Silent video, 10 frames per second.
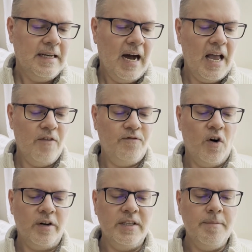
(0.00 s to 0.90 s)
I have
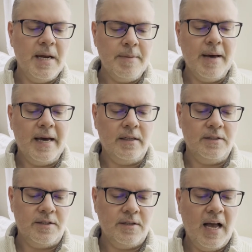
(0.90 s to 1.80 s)
fought in the many
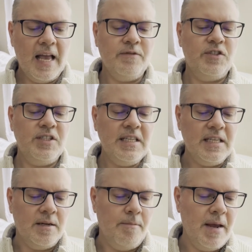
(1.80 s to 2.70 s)
battles. I have
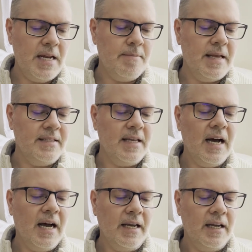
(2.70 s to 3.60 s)
seen many men
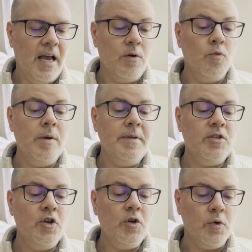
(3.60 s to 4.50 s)
die, and women
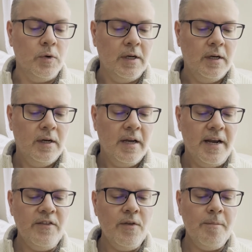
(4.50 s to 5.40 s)
too.
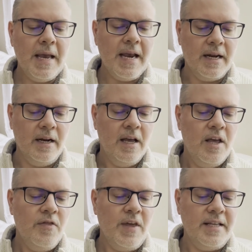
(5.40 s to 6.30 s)
In the main,
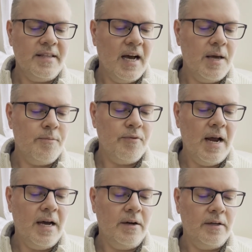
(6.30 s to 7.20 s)
they die
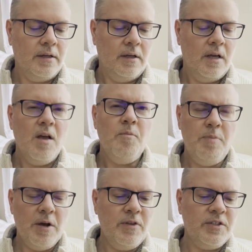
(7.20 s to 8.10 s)
proud.
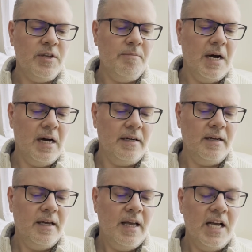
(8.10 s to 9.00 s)
Bear this in mind
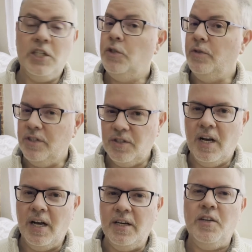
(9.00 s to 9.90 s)
as you
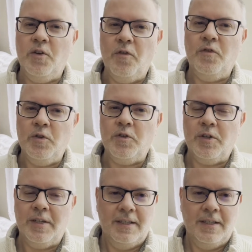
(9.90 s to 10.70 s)
decide your future.